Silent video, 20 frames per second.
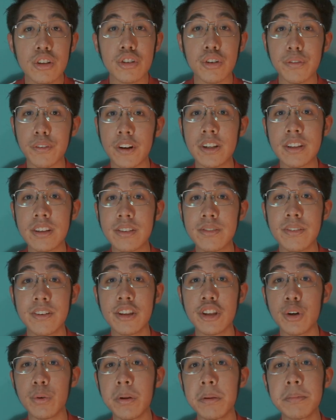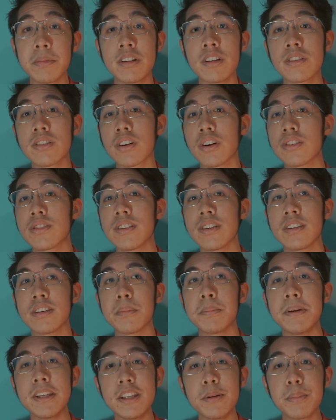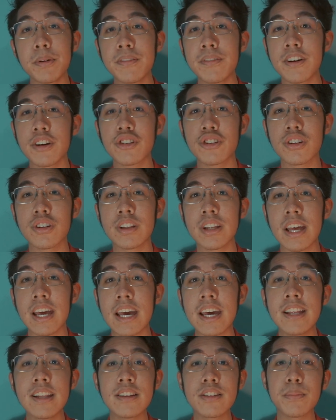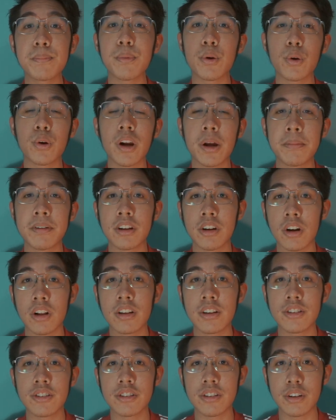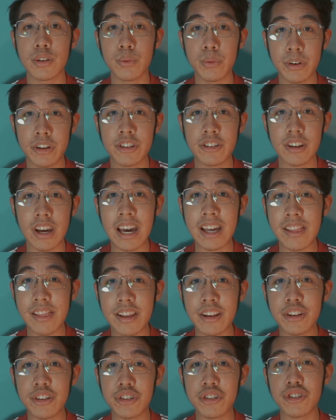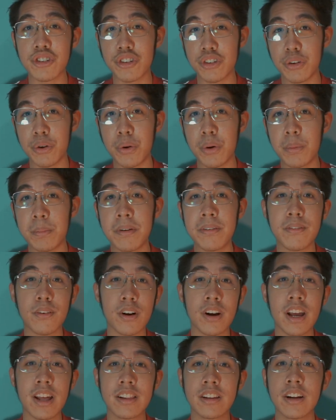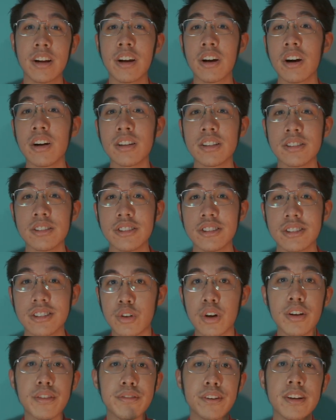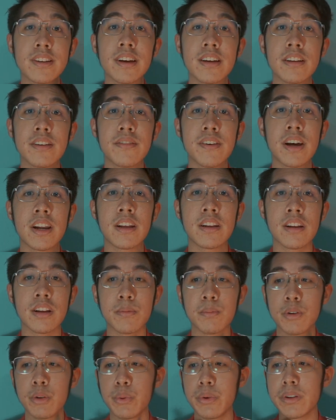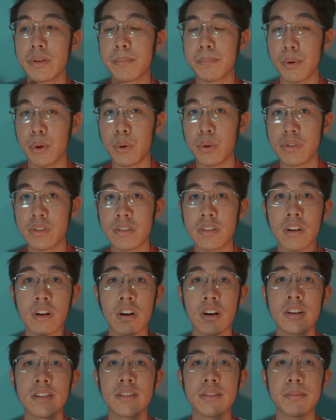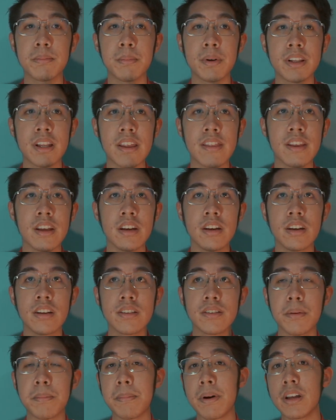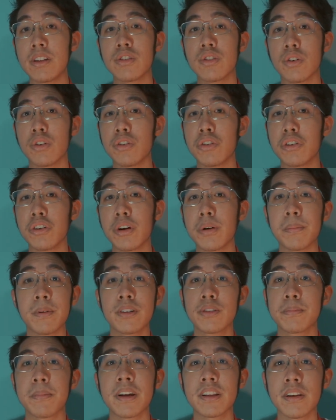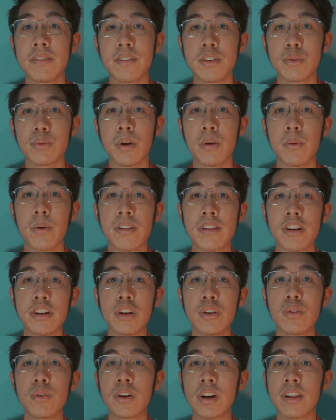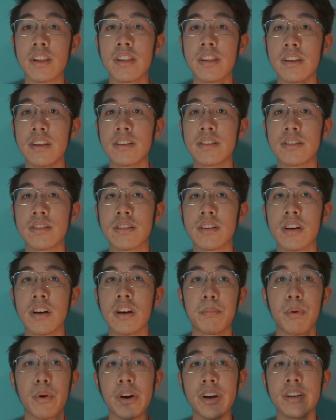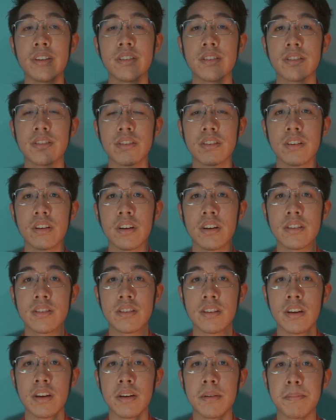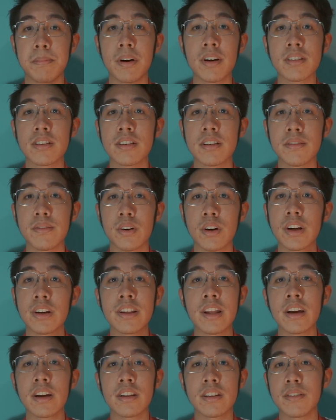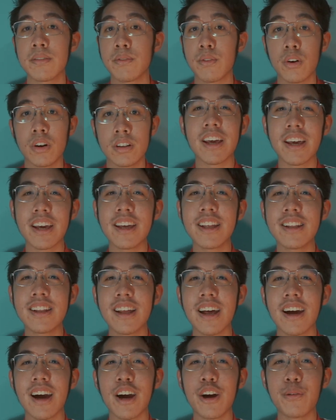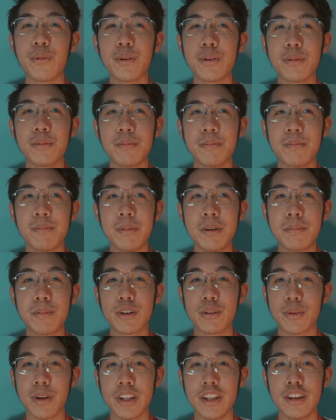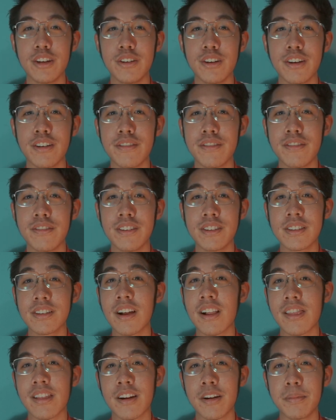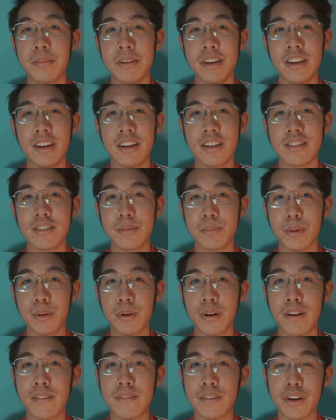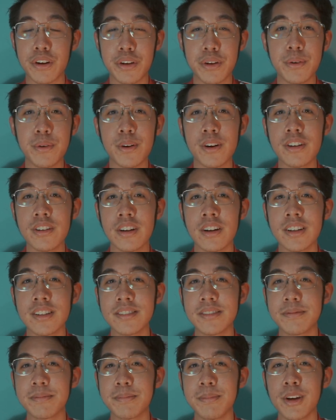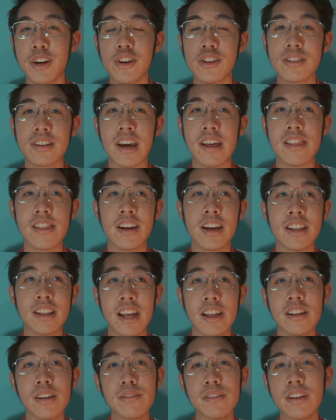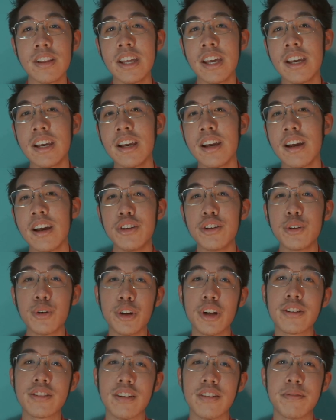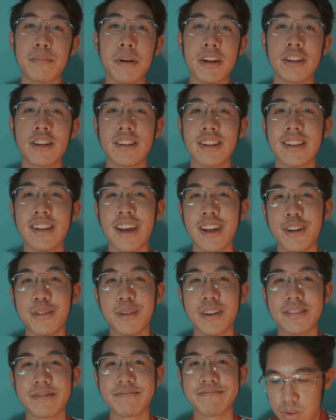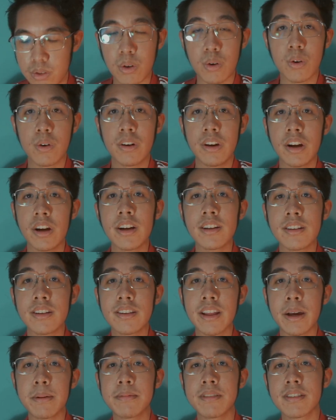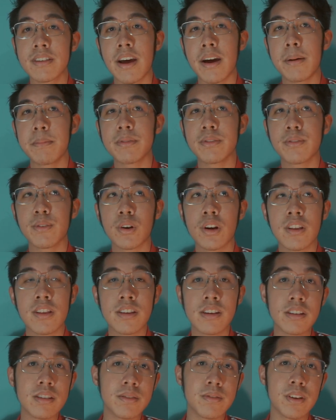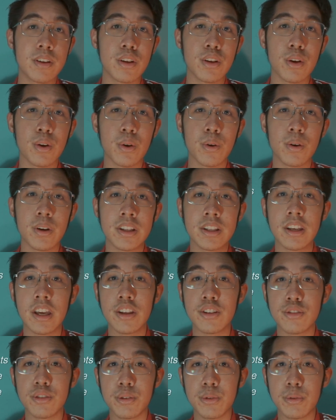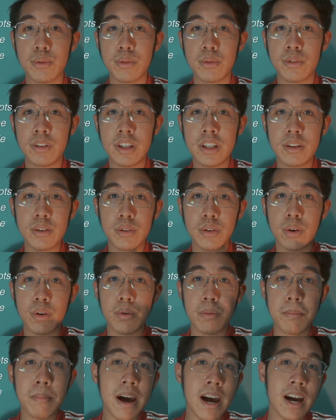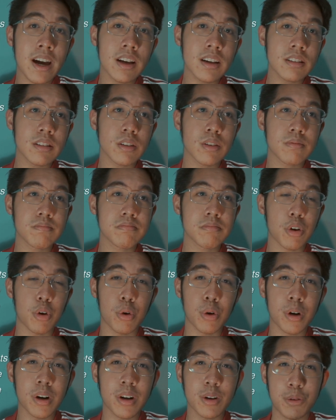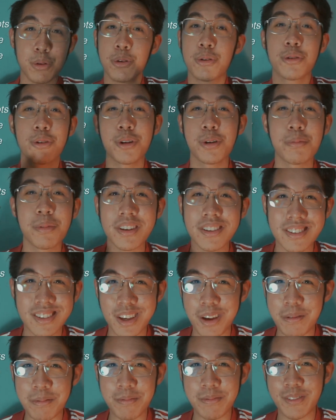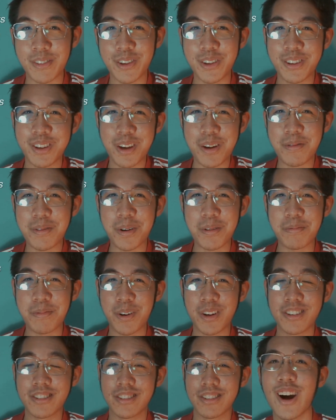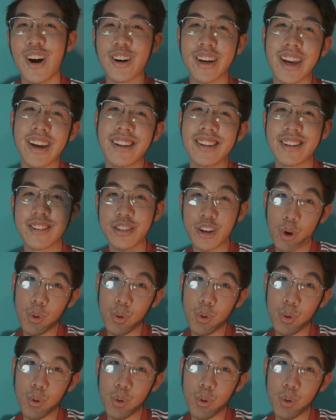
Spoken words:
So for this video, we'll be discussing the PT profession and as a program in college, in which I think you should know before entering college. So at first, I divided it between the pros and the cons, but I think it depends on your perspective as well, whether you look at this points as a positive or a negative one. And I won't be persuading you if physical therapy is the program for you or not, because I think at the end of the day, you know yourself better than anyone. So here are the timestamps for this video in case you need to go back or kung gusto niyo mag-skip dun sa ibang points. Okay, let's